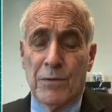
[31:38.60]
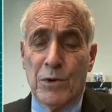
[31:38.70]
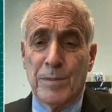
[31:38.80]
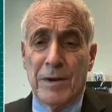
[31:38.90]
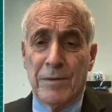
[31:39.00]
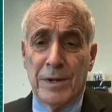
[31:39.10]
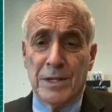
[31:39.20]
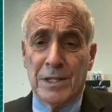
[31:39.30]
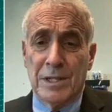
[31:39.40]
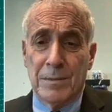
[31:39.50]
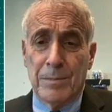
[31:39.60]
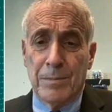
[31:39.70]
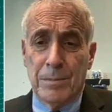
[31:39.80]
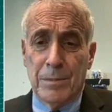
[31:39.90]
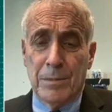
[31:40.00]
divorce benefit
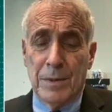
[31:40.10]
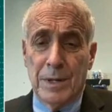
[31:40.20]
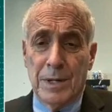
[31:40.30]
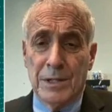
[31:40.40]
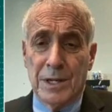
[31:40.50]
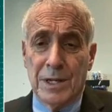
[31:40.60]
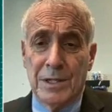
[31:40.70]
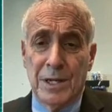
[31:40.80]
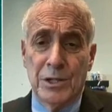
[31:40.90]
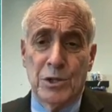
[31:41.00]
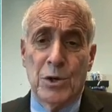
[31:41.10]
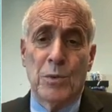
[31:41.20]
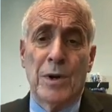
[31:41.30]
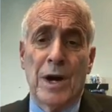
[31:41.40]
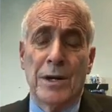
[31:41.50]
isn't contingent
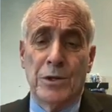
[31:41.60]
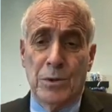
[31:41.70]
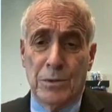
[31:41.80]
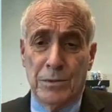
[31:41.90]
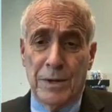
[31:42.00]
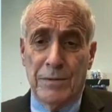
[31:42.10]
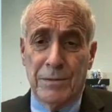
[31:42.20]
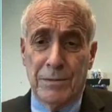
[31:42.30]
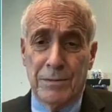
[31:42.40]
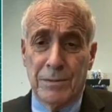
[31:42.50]
on what I do. They've